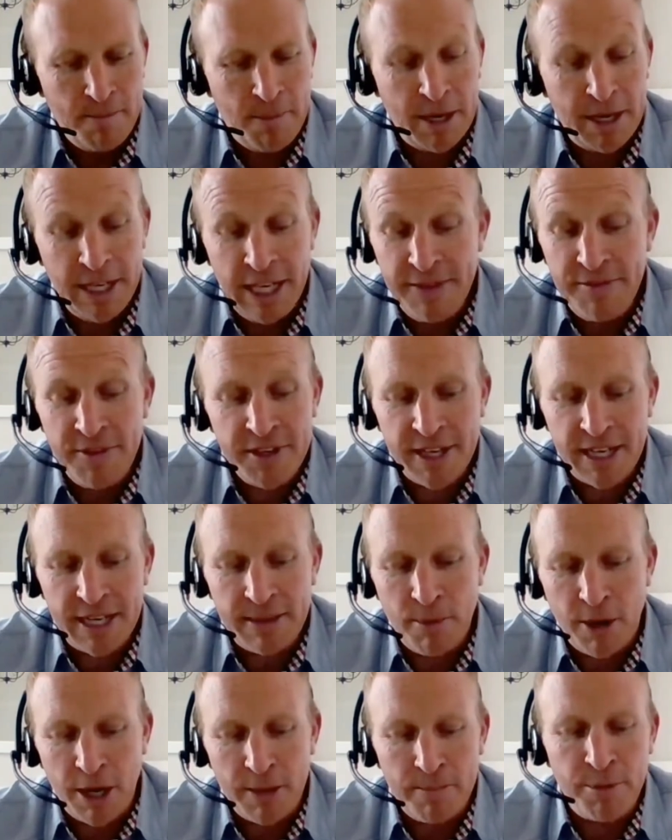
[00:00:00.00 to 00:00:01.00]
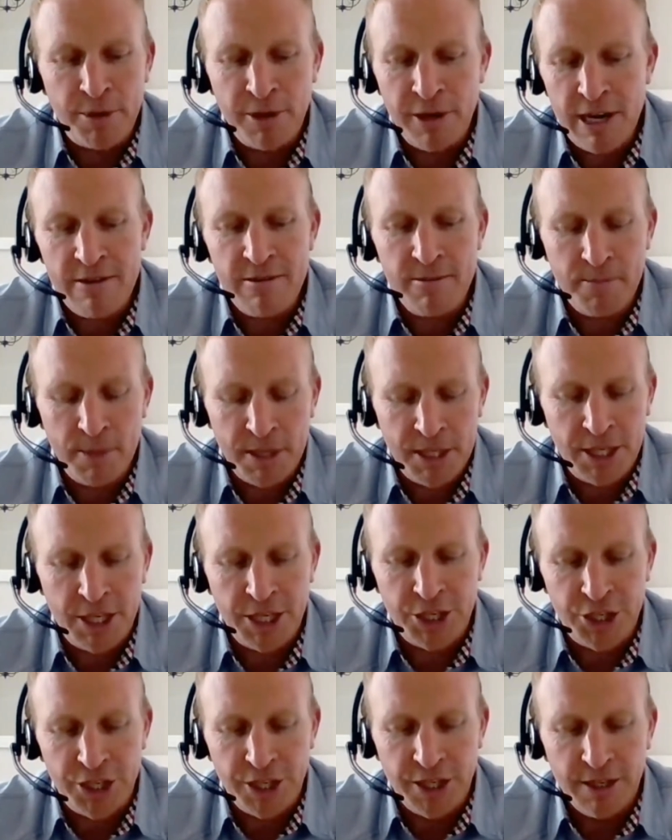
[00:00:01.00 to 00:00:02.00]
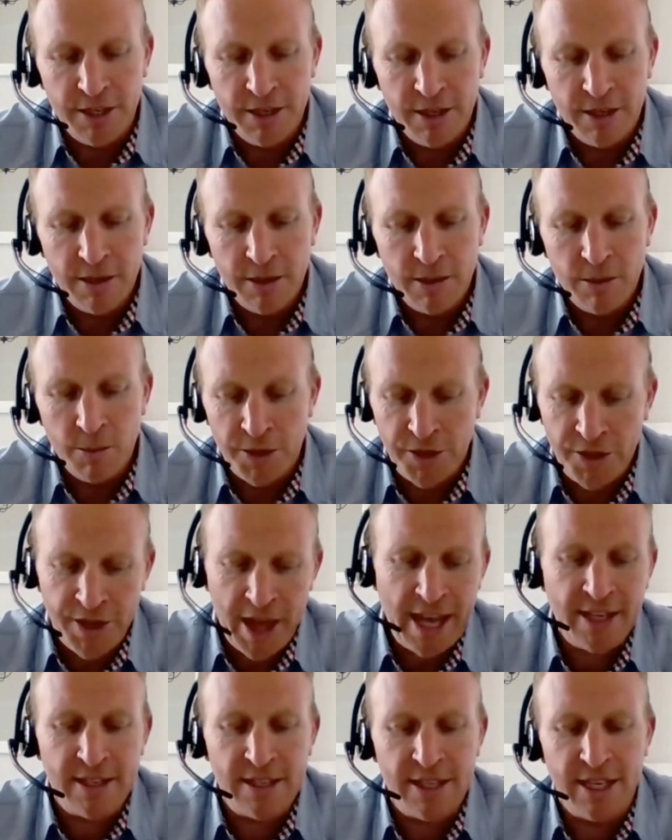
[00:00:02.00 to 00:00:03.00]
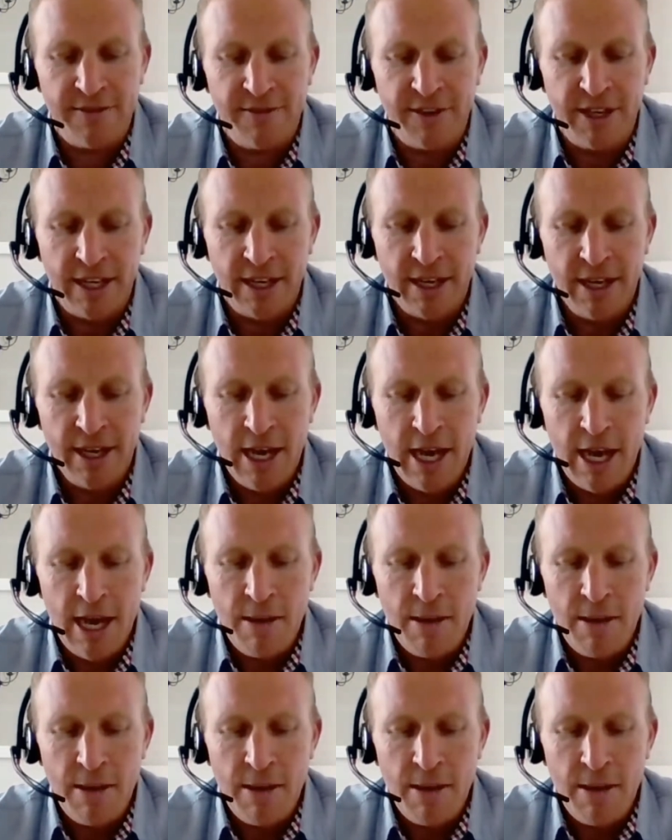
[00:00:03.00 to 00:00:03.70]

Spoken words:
but in everything, by prayer and petition, with thanksgiving,